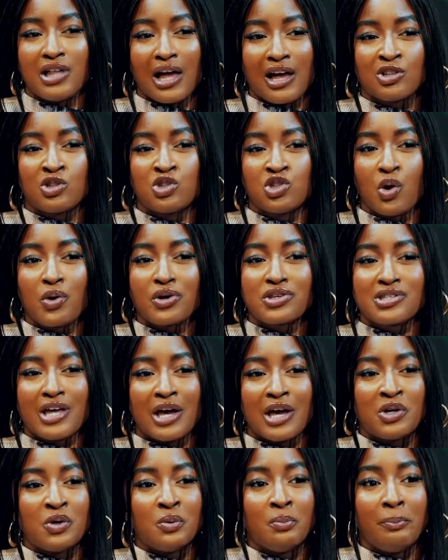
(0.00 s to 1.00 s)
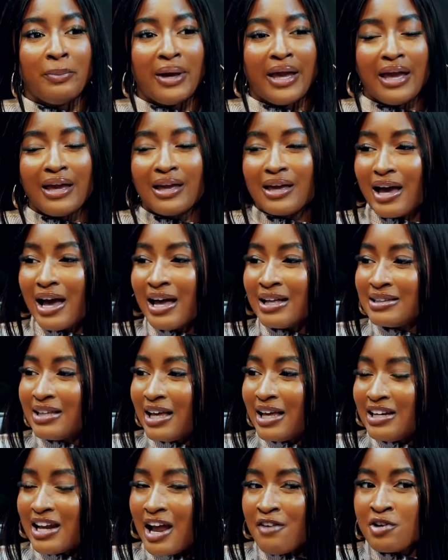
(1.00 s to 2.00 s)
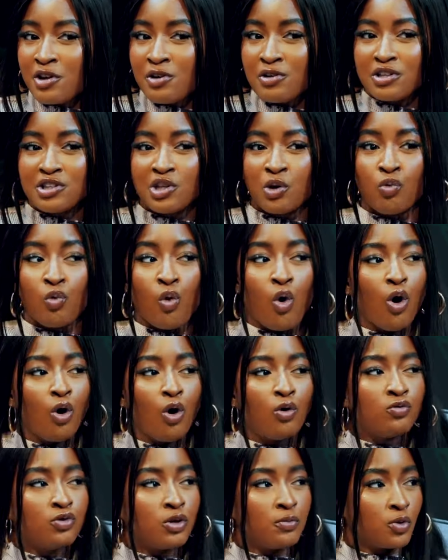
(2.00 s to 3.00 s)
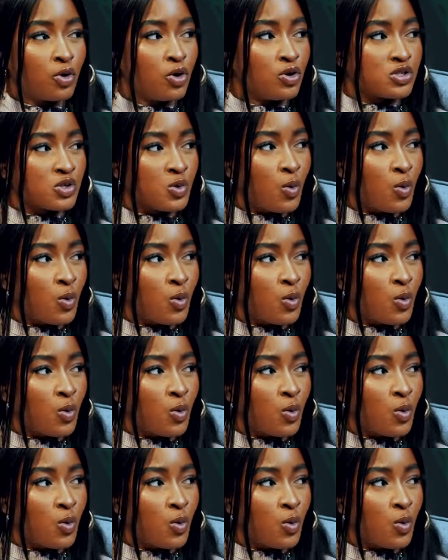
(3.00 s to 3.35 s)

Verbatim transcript: there are jokes that you make and then every the whole room goes